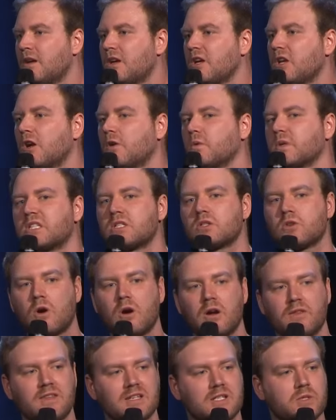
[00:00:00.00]
You know, we saw
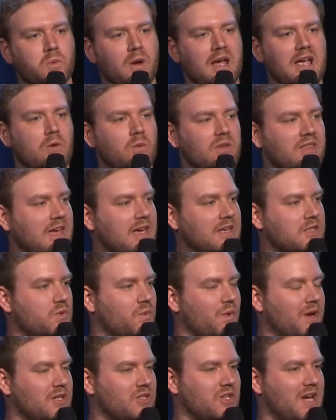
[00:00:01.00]
it this week with Kids
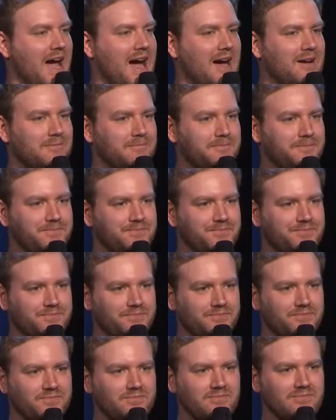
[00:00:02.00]
Reach Out.
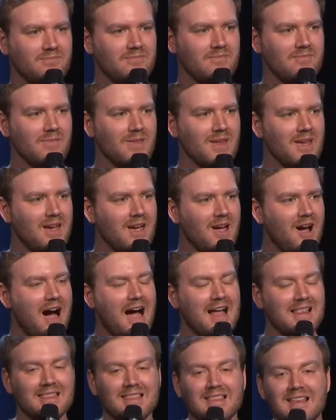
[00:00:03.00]

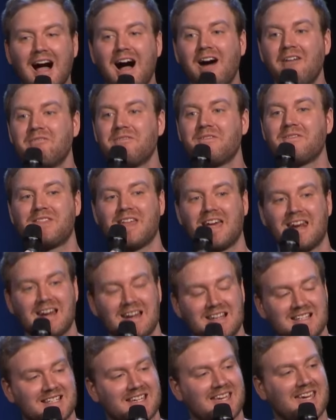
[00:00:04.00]
I love that it
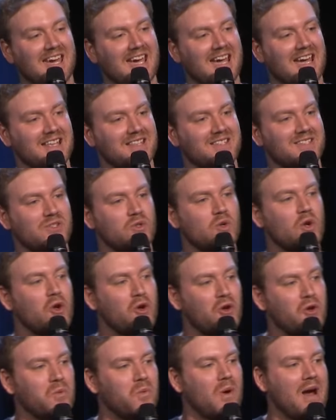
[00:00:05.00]
is kids
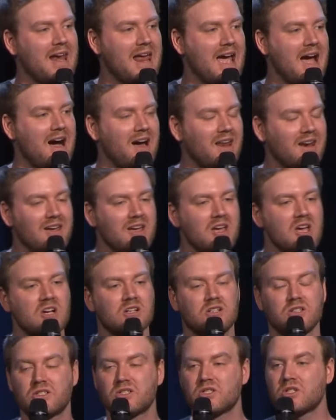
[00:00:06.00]
who went out,
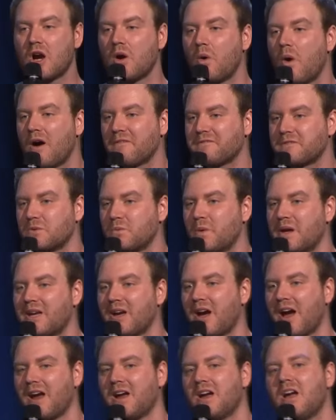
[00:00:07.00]
because so often we
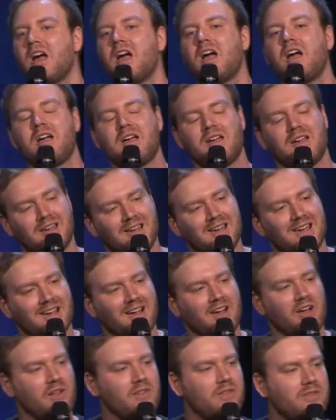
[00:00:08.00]
go,
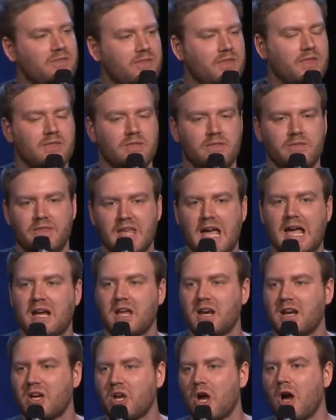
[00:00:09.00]
they're
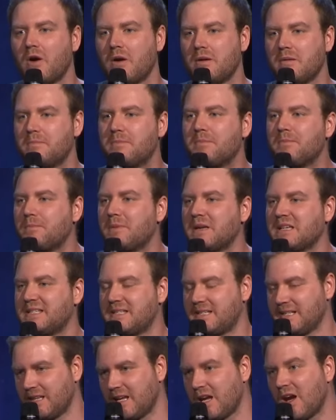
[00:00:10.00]
going to go and be
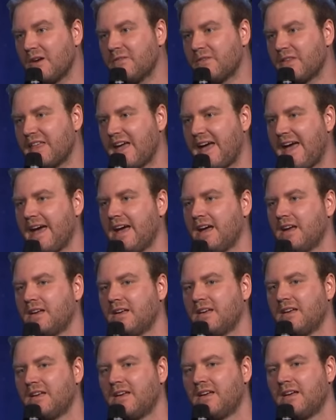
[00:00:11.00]
silly over there,
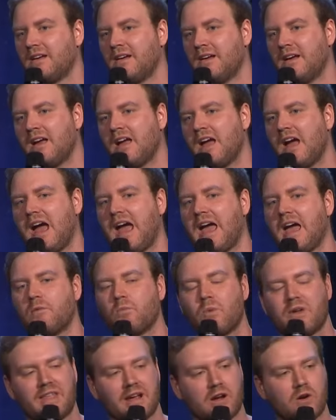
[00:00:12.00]
and
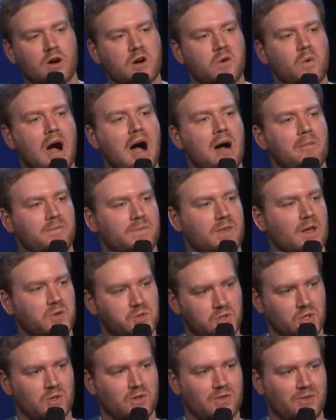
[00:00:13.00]
when they grow up, they'll
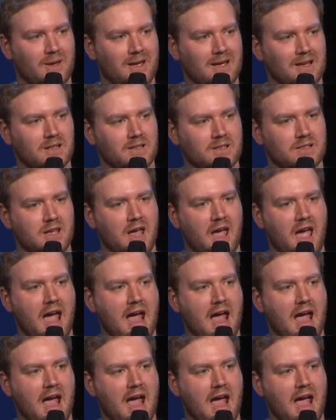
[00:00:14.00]
do things.